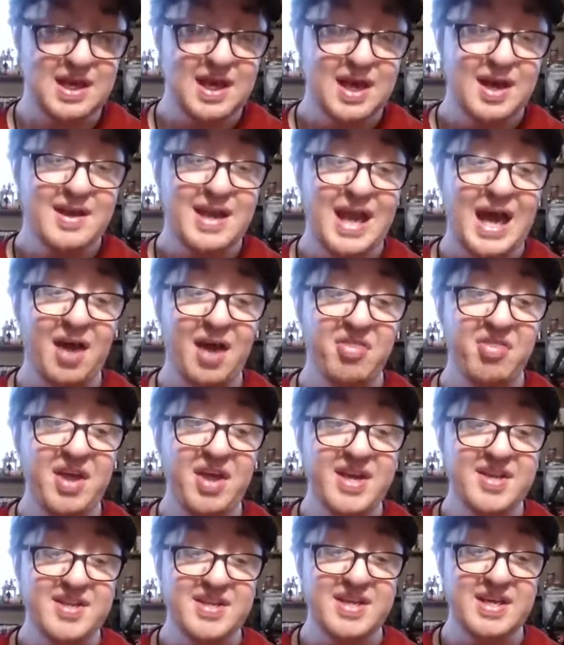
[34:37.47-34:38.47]
Now
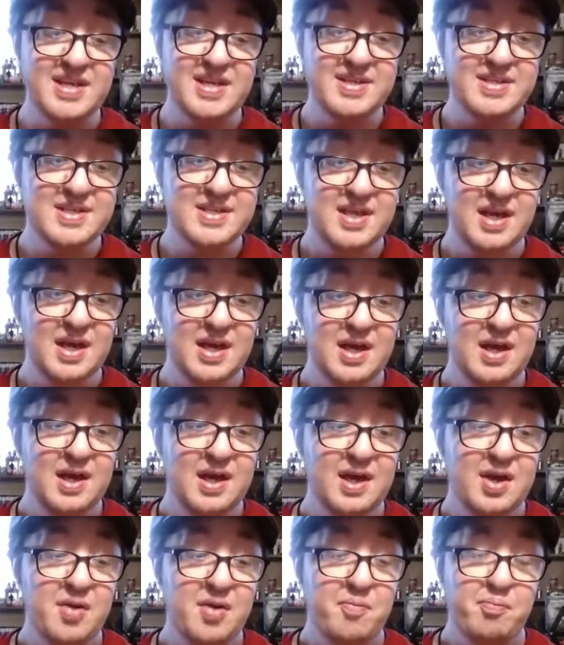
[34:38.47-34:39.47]
this is
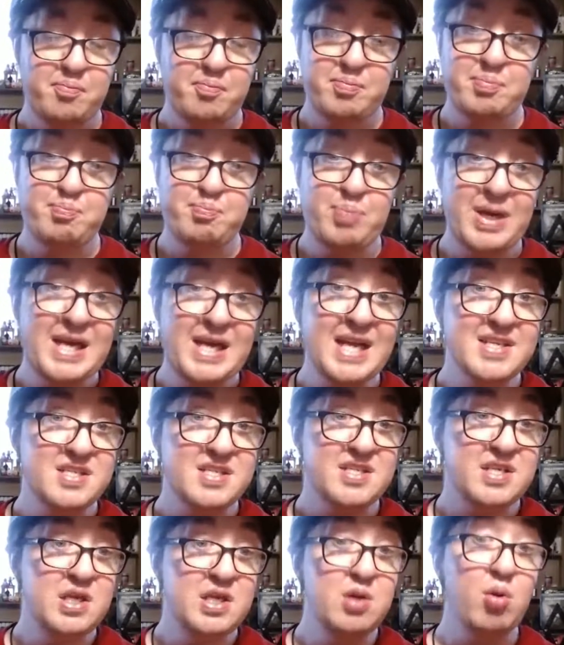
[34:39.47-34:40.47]

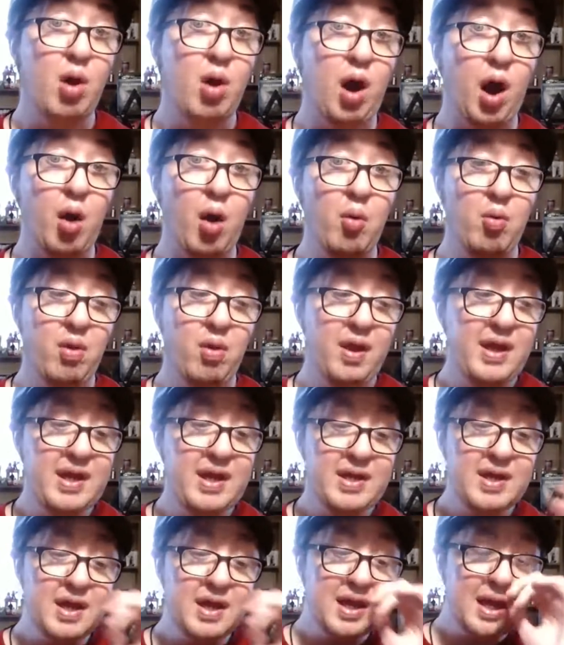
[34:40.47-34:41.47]
PS2
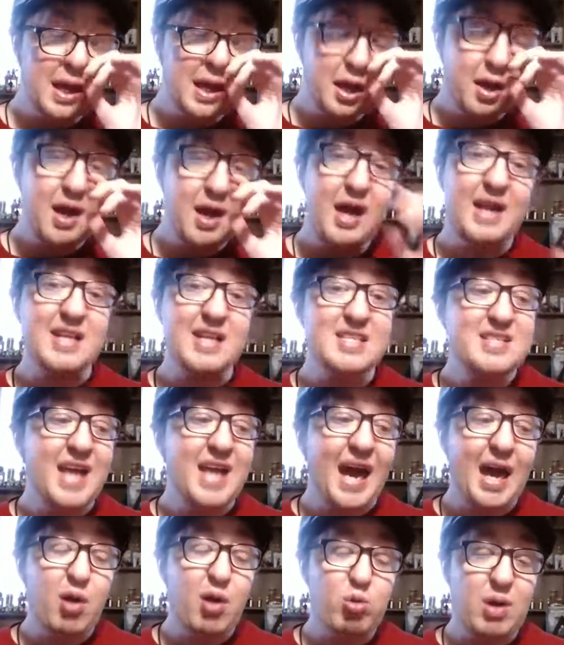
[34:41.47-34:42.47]
only, and
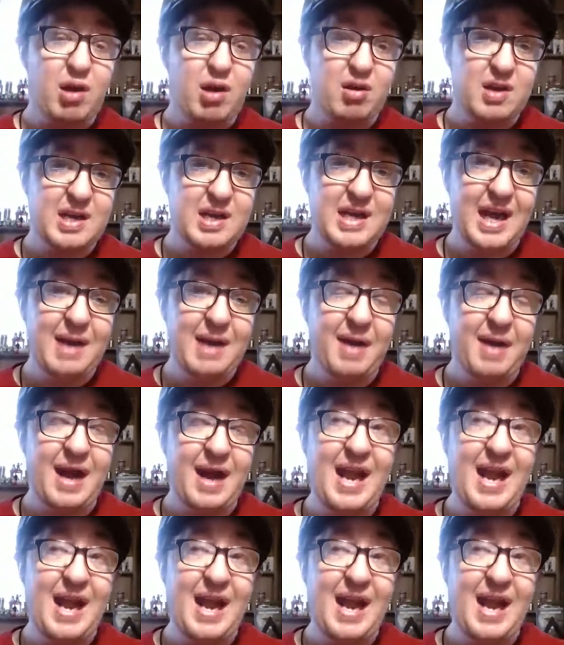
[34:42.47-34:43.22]
it's not a rare game.